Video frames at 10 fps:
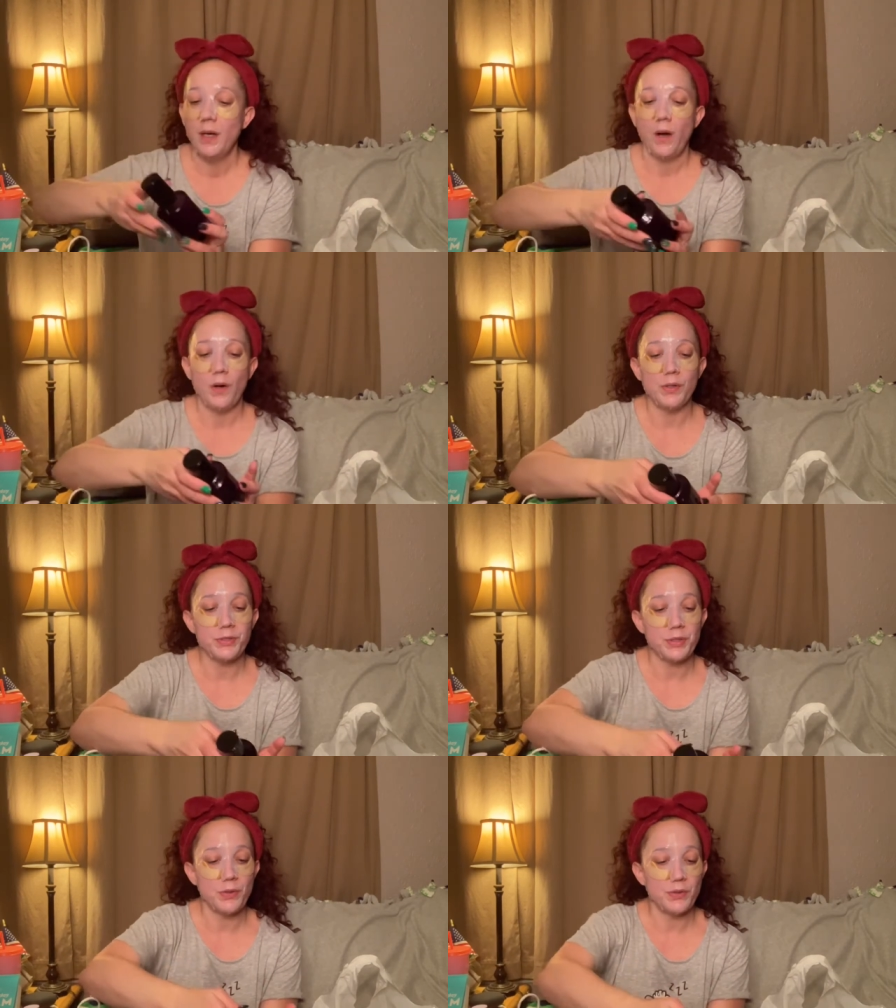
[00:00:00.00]

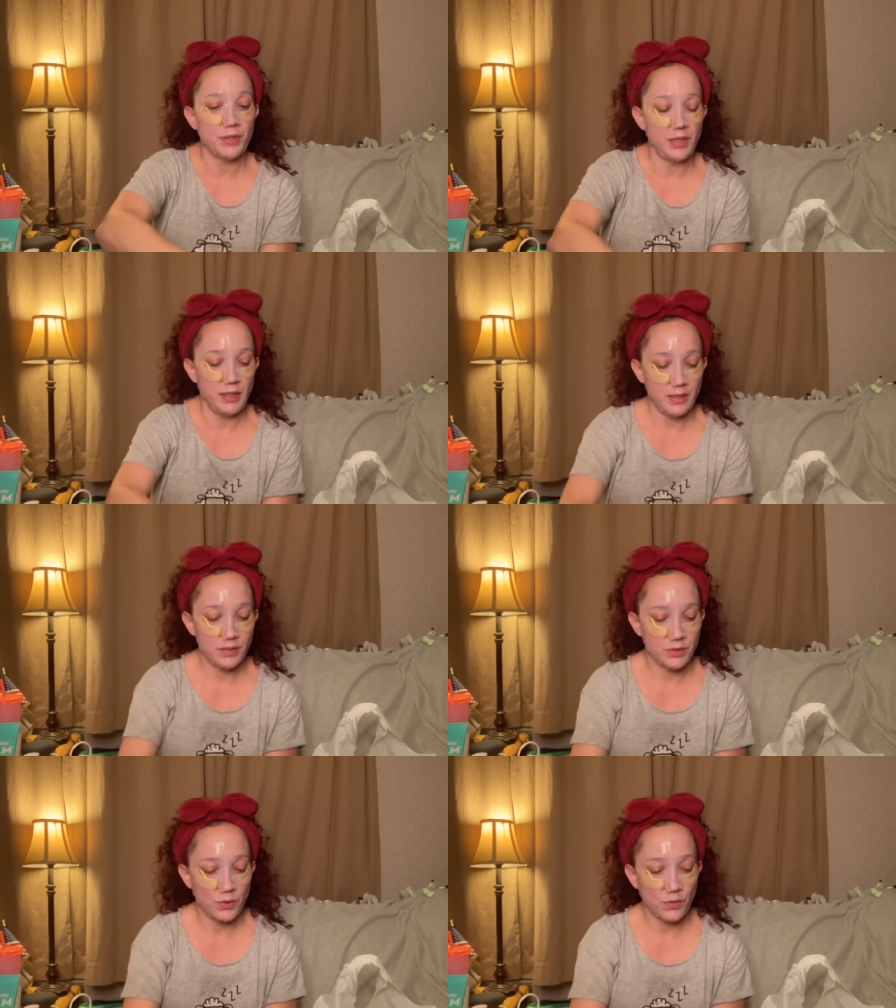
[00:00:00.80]
Also, the Keys
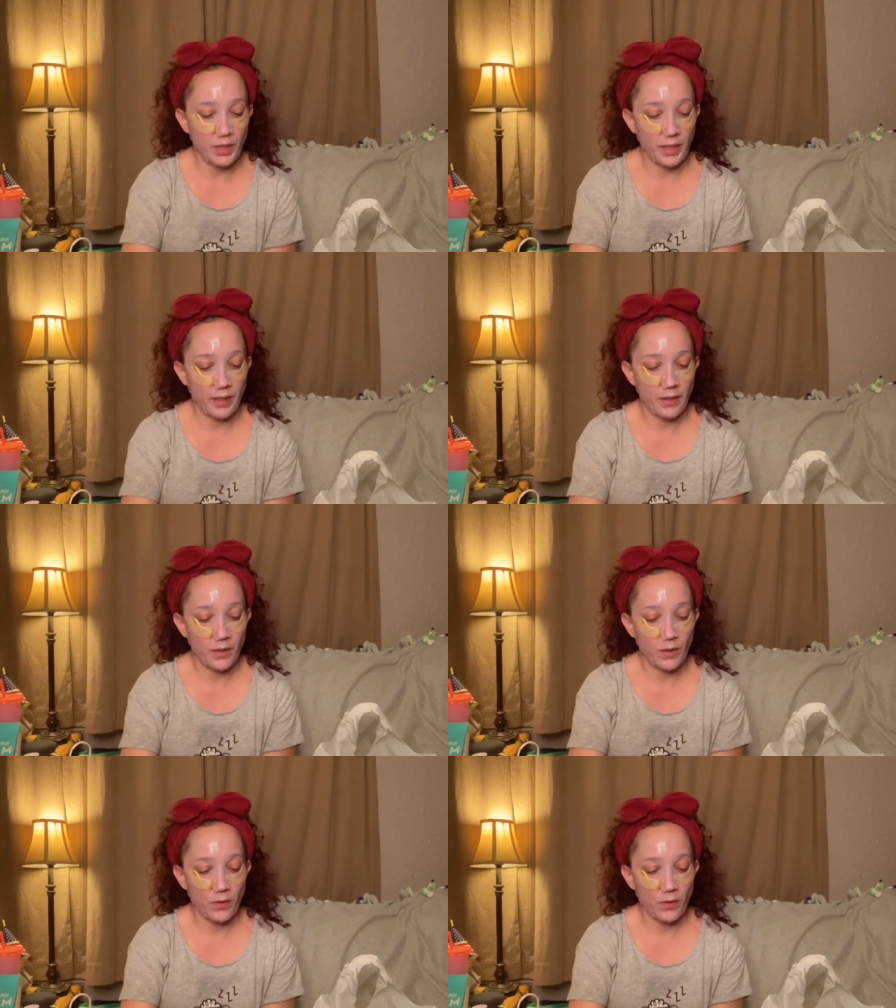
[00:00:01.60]
Soul Care